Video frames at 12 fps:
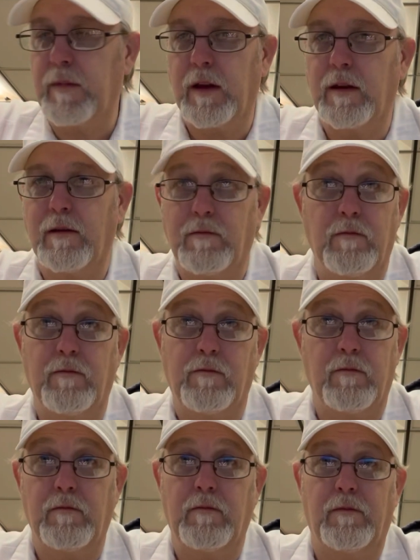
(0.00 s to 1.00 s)
and
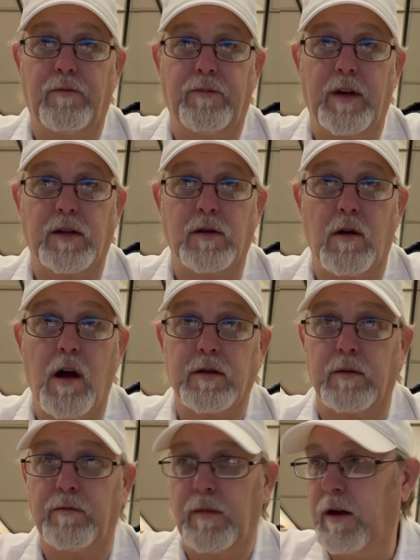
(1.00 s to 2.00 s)
Things are
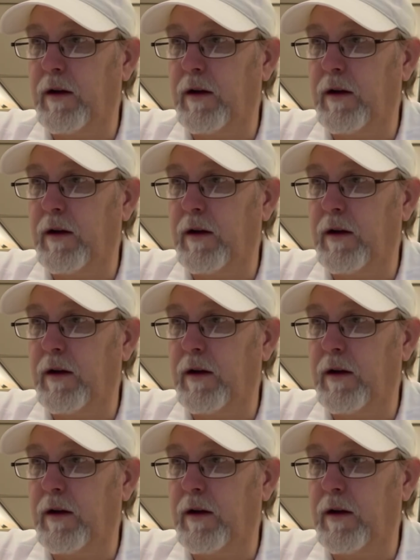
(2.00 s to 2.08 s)
awesome.